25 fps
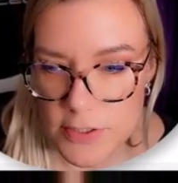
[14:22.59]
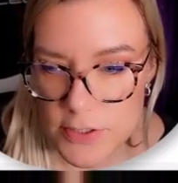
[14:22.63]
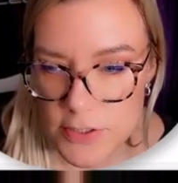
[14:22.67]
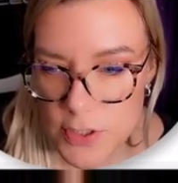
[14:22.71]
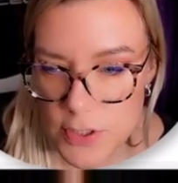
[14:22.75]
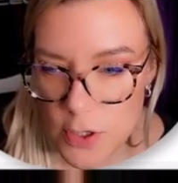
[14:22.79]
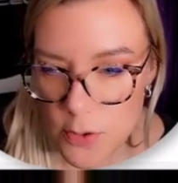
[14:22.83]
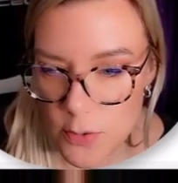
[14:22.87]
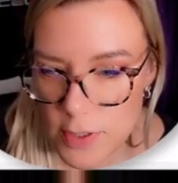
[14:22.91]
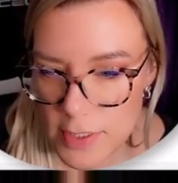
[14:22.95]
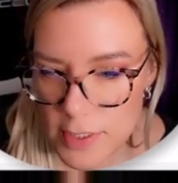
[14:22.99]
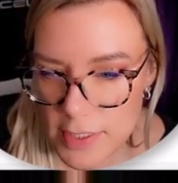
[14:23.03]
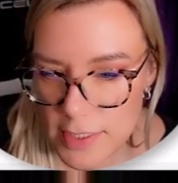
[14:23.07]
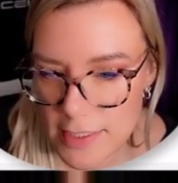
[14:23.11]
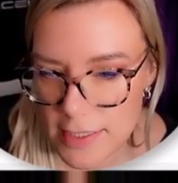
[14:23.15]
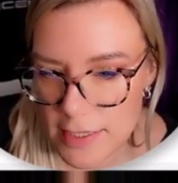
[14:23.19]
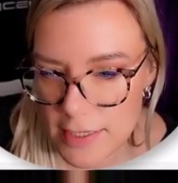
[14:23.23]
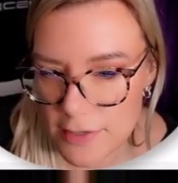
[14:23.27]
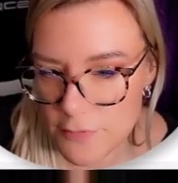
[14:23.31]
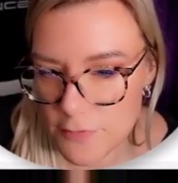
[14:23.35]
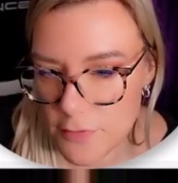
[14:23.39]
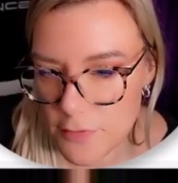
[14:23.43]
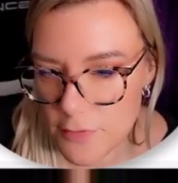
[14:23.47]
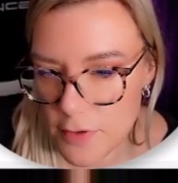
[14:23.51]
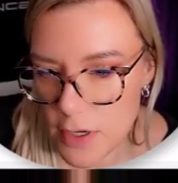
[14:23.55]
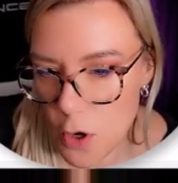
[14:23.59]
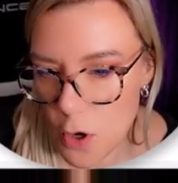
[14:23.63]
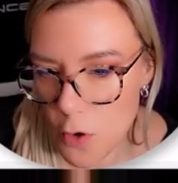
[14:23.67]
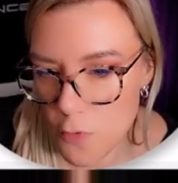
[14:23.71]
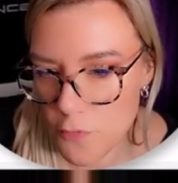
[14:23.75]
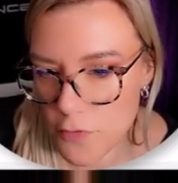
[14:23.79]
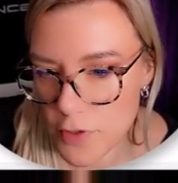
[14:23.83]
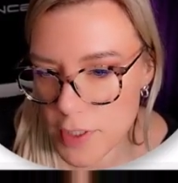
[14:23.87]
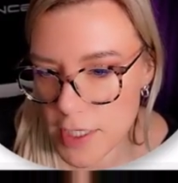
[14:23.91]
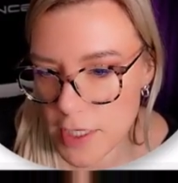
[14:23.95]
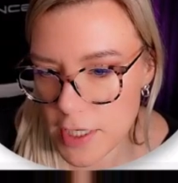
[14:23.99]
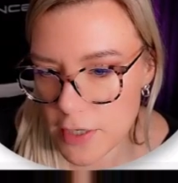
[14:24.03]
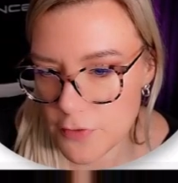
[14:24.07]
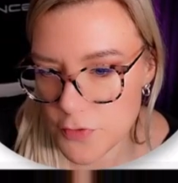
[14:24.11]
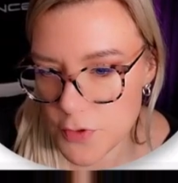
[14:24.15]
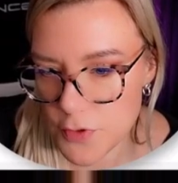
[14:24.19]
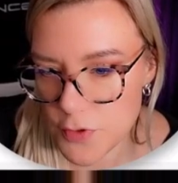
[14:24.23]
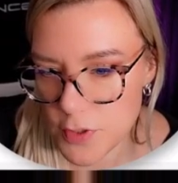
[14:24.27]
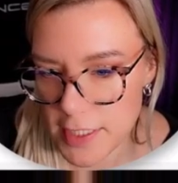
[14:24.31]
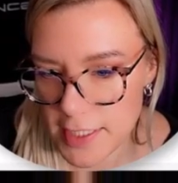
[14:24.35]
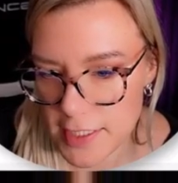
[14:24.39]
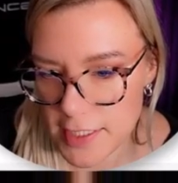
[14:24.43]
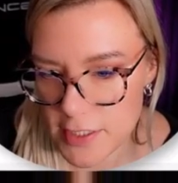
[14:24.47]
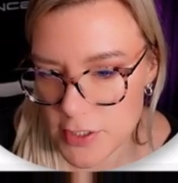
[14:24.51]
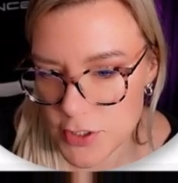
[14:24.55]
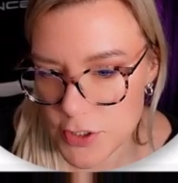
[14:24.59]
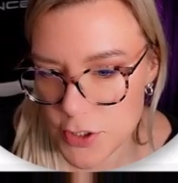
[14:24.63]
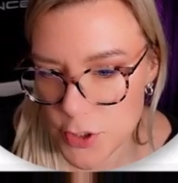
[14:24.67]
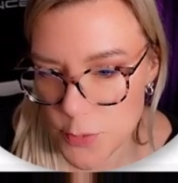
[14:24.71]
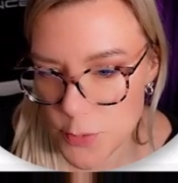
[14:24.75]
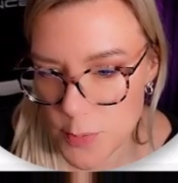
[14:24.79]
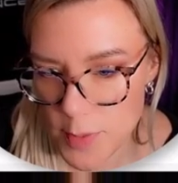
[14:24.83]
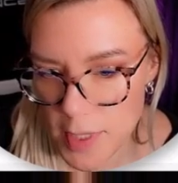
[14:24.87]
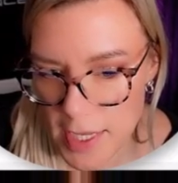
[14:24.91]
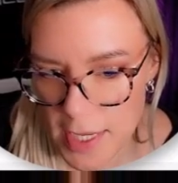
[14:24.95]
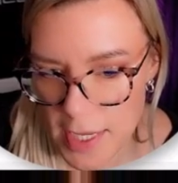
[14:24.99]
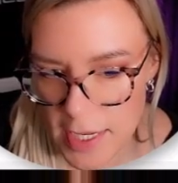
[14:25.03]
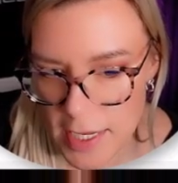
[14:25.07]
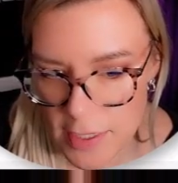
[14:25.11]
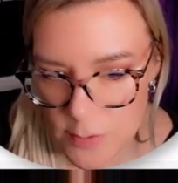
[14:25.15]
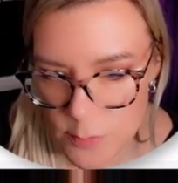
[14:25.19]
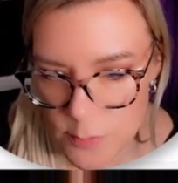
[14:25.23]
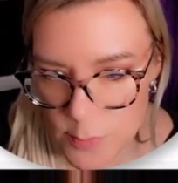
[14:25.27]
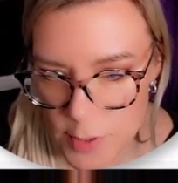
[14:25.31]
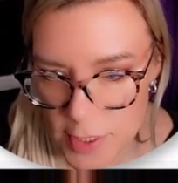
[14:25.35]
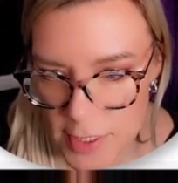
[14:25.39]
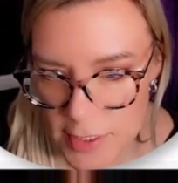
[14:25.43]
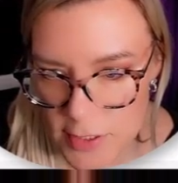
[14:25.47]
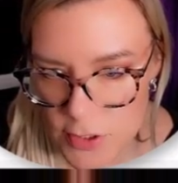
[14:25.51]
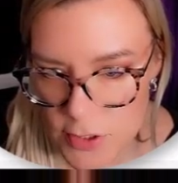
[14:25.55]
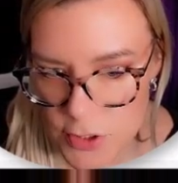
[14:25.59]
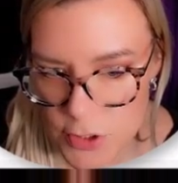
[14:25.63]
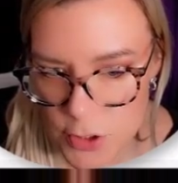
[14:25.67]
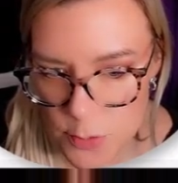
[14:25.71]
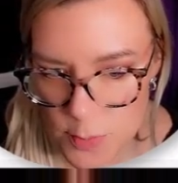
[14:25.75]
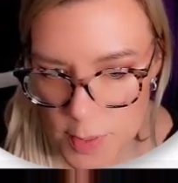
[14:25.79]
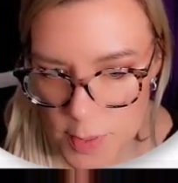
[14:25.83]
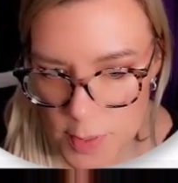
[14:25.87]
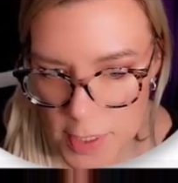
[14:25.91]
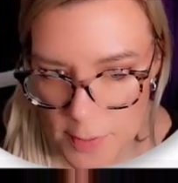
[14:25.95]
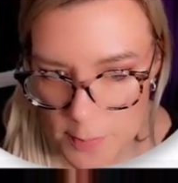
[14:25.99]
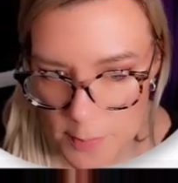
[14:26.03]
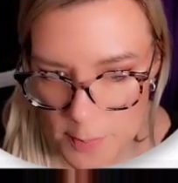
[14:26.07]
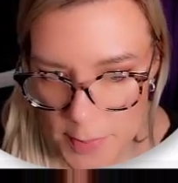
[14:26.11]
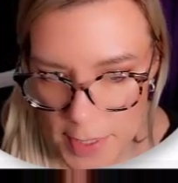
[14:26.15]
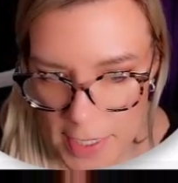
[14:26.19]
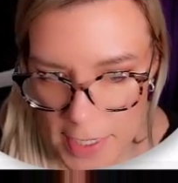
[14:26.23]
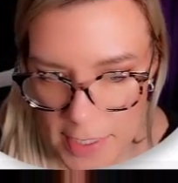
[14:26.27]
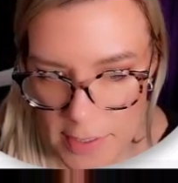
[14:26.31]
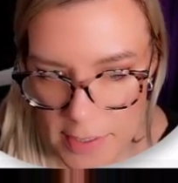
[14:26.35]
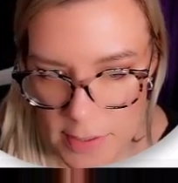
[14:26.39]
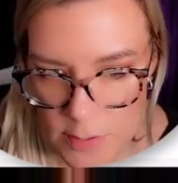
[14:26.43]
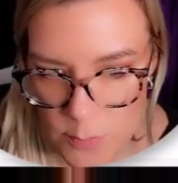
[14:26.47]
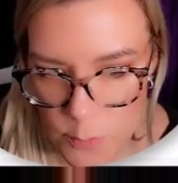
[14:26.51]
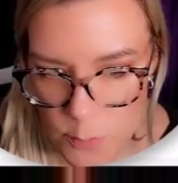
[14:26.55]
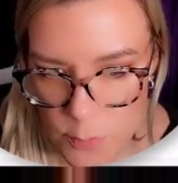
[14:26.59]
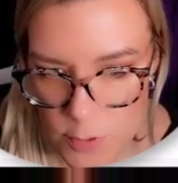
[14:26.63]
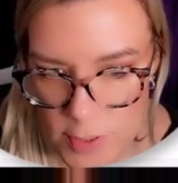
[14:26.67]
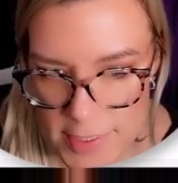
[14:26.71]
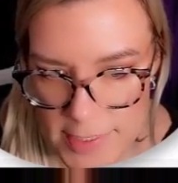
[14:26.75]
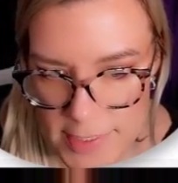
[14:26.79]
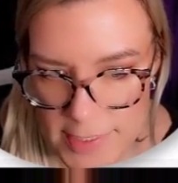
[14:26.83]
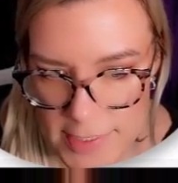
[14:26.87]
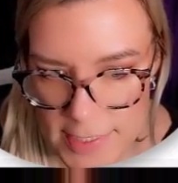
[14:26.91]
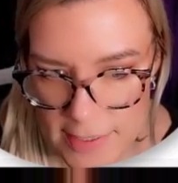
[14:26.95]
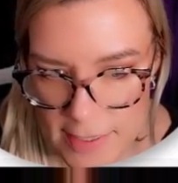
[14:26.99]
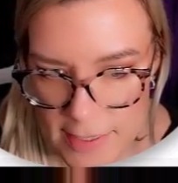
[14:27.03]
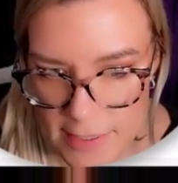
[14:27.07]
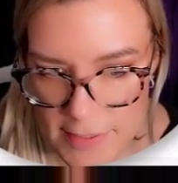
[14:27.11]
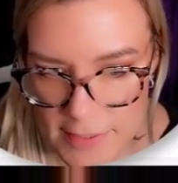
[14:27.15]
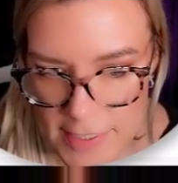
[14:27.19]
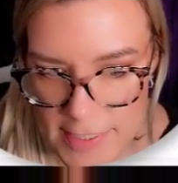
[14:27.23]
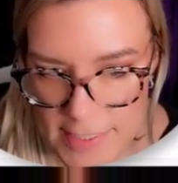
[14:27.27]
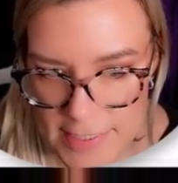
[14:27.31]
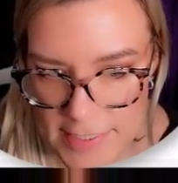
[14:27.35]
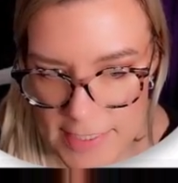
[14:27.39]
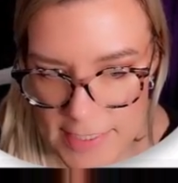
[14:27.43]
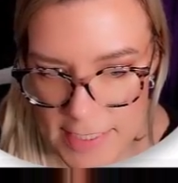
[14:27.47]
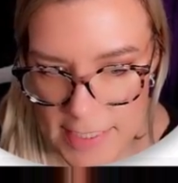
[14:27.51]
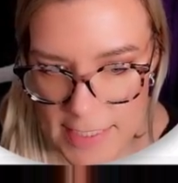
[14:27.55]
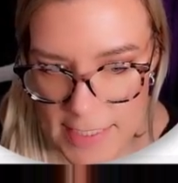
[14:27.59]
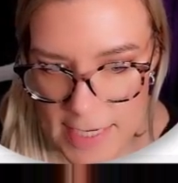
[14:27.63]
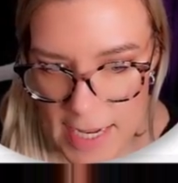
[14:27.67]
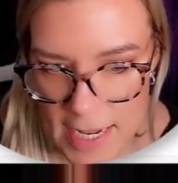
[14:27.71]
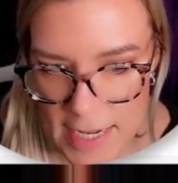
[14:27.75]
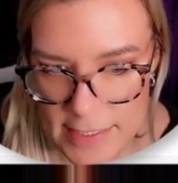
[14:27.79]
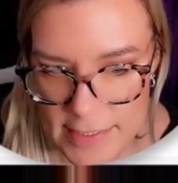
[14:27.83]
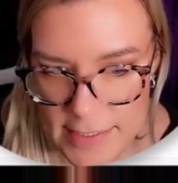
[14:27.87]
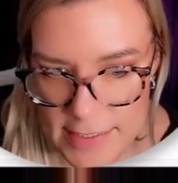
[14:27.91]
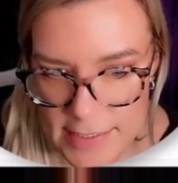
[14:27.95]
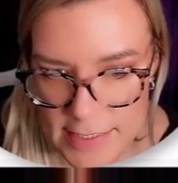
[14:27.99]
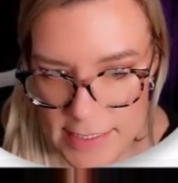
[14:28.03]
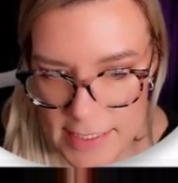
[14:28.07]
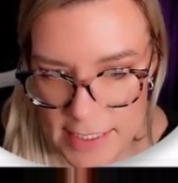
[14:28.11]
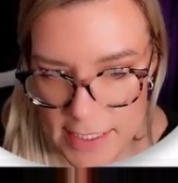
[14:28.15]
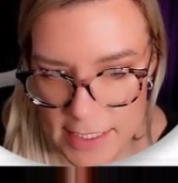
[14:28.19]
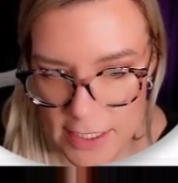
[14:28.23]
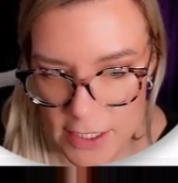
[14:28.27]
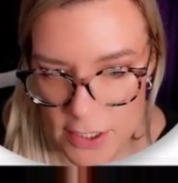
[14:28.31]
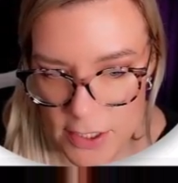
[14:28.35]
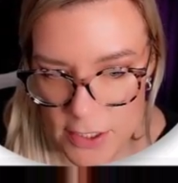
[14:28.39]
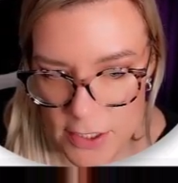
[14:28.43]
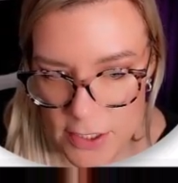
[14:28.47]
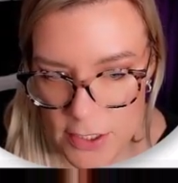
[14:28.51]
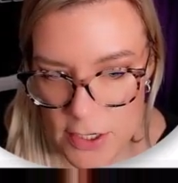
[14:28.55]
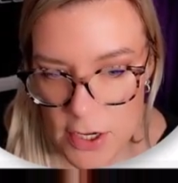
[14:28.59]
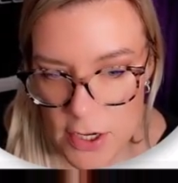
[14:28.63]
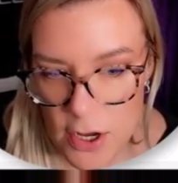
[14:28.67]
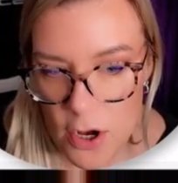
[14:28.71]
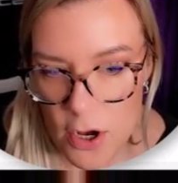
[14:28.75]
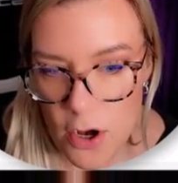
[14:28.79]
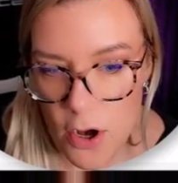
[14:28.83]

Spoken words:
So over here, if you click zoom in, we can zoom in a bit. We'll see that the scene ends here.